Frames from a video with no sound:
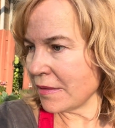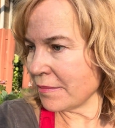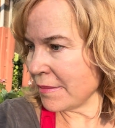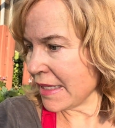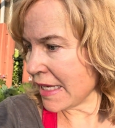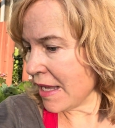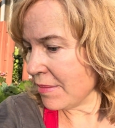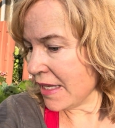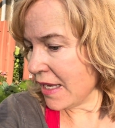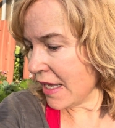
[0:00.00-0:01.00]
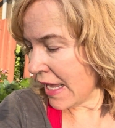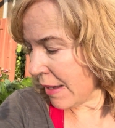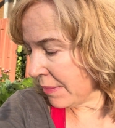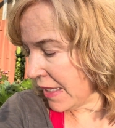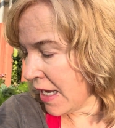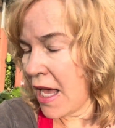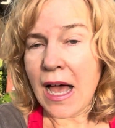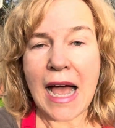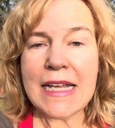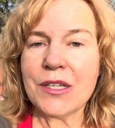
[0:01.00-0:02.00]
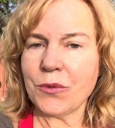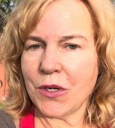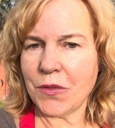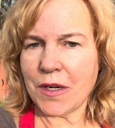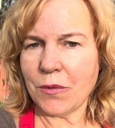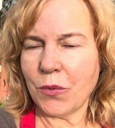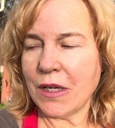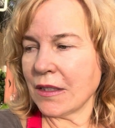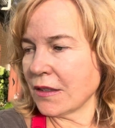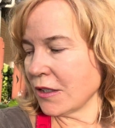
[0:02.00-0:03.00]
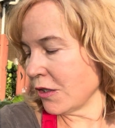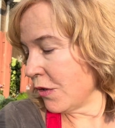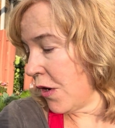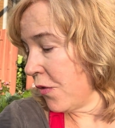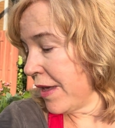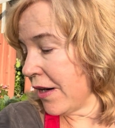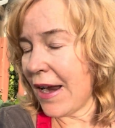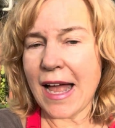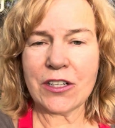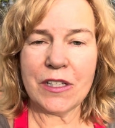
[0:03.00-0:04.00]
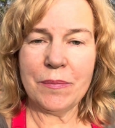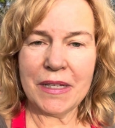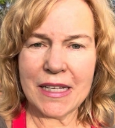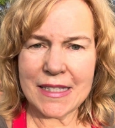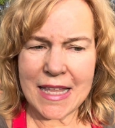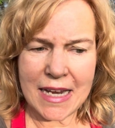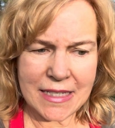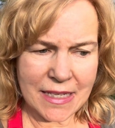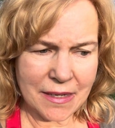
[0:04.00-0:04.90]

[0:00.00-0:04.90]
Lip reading: make the hubby happy. I don't know that it will grow there, actually, because that is